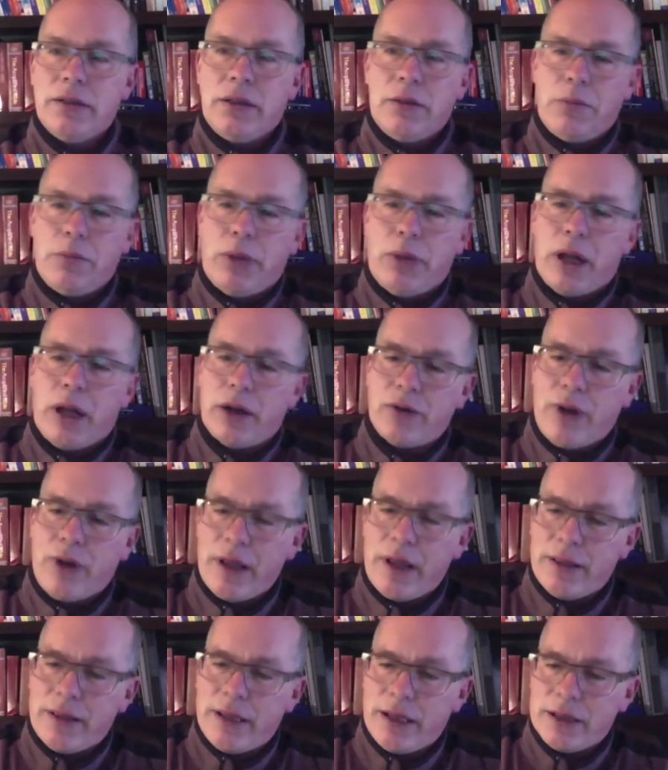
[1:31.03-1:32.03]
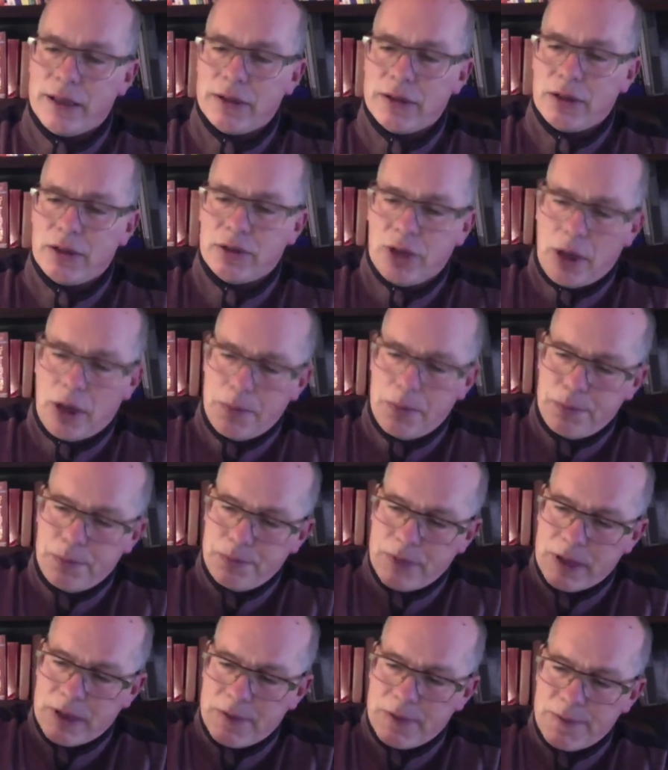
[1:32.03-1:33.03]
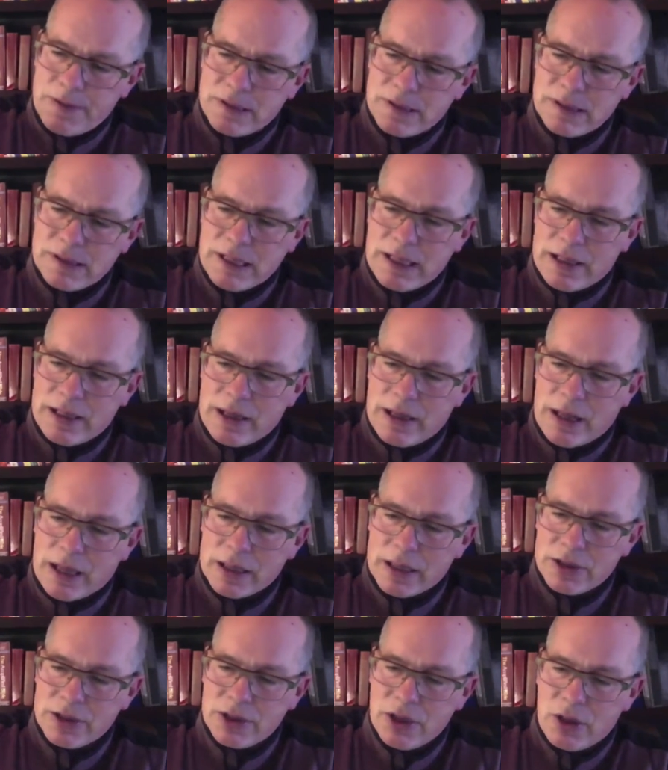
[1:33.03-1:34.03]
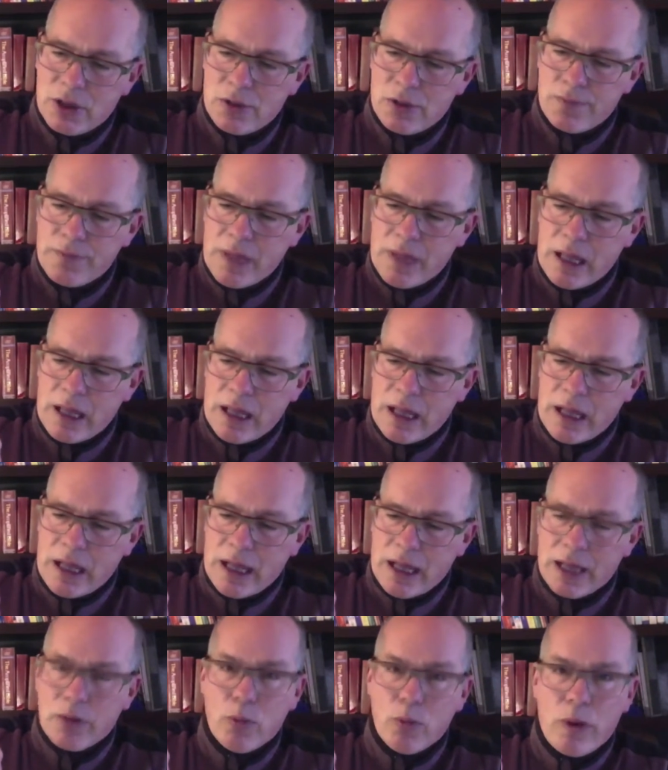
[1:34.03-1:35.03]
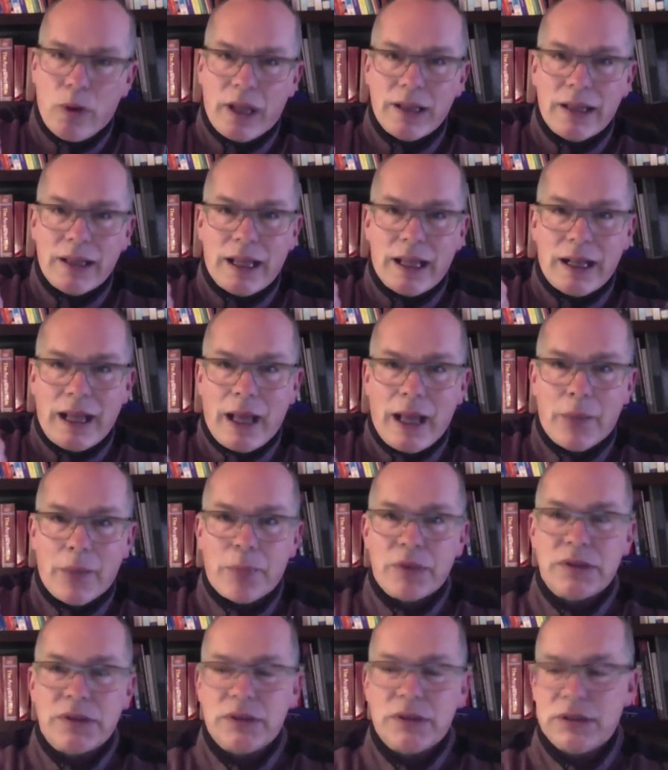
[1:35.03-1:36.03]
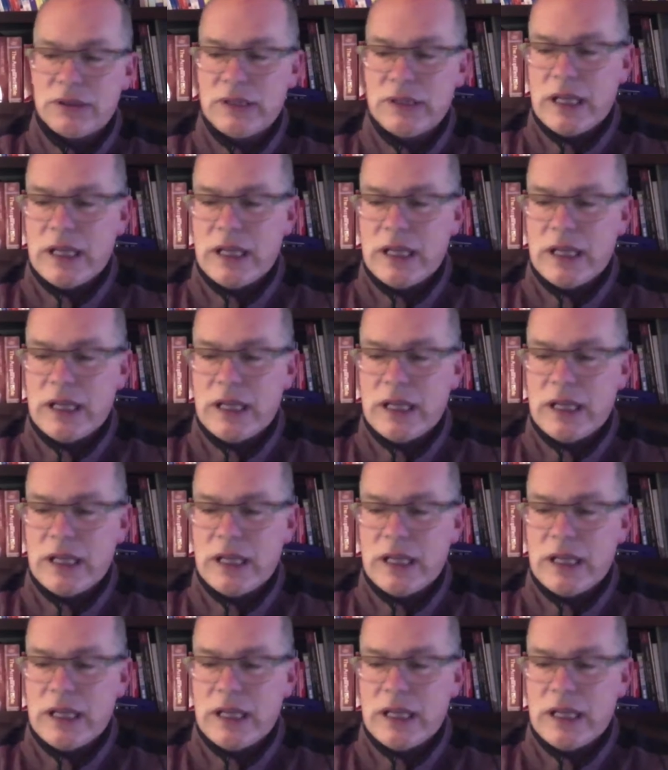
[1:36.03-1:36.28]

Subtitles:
plug right here at the top. It fits in like so, and when that happens,